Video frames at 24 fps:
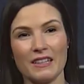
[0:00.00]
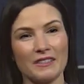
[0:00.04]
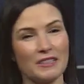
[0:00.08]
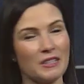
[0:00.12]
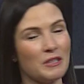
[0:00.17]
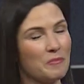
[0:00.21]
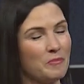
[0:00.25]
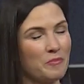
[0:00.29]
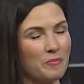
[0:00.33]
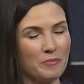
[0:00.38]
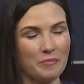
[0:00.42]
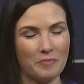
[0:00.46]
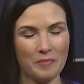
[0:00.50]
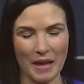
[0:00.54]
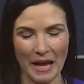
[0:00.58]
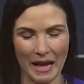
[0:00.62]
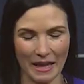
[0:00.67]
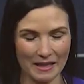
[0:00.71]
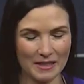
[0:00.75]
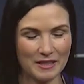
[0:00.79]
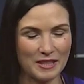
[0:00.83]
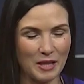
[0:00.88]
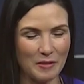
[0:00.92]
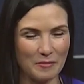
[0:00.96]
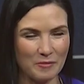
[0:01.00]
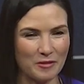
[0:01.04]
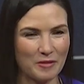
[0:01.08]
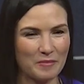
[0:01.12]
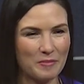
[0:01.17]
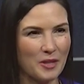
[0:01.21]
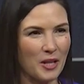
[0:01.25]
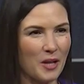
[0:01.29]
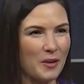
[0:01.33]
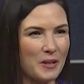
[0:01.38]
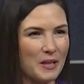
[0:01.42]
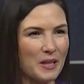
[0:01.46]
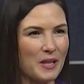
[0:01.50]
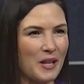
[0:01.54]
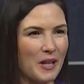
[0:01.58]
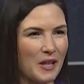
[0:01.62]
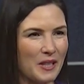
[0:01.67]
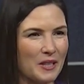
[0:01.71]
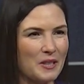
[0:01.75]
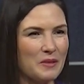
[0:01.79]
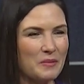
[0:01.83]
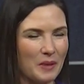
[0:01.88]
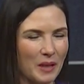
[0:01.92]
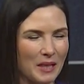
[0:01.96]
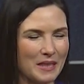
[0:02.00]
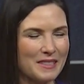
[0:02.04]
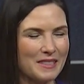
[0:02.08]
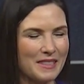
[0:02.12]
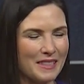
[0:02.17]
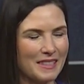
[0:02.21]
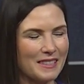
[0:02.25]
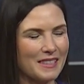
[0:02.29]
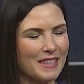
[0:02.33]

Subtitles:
it bans them from going on and wasting